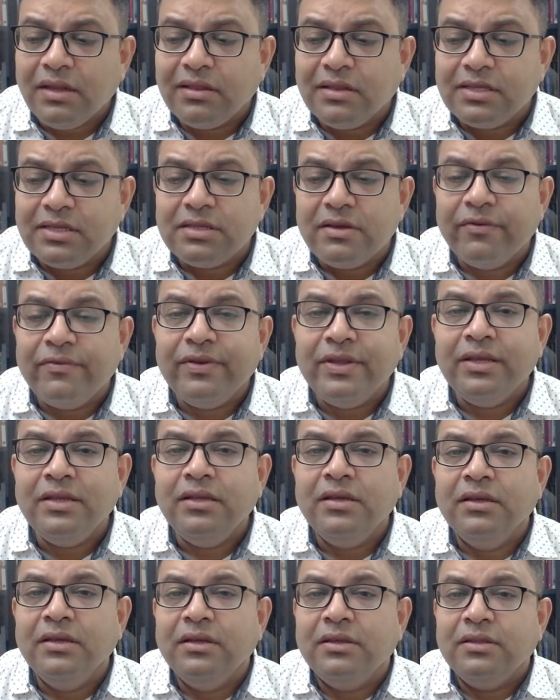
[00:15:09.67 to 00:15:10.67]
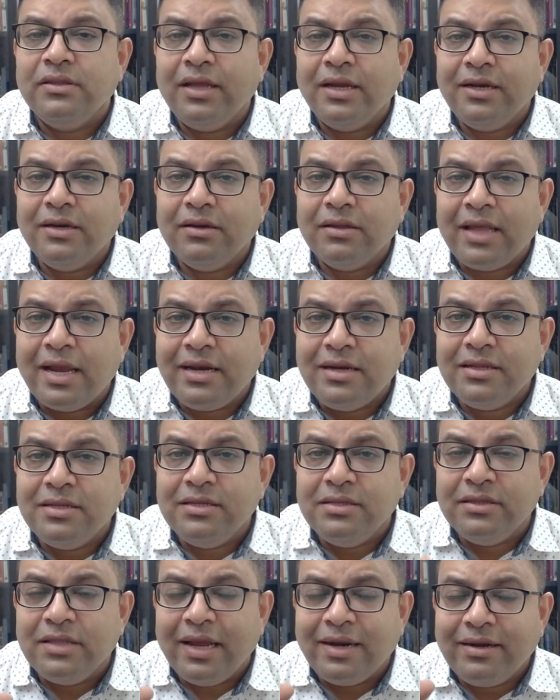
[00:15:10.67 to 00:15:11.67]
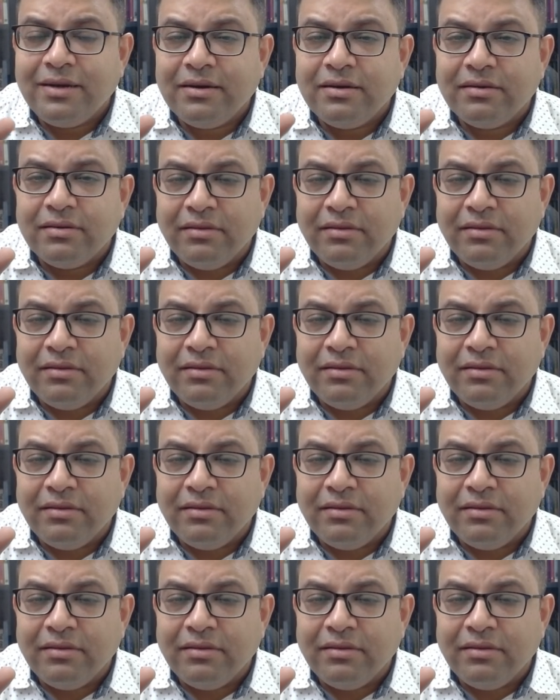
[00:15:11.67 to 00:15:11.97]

The suffering that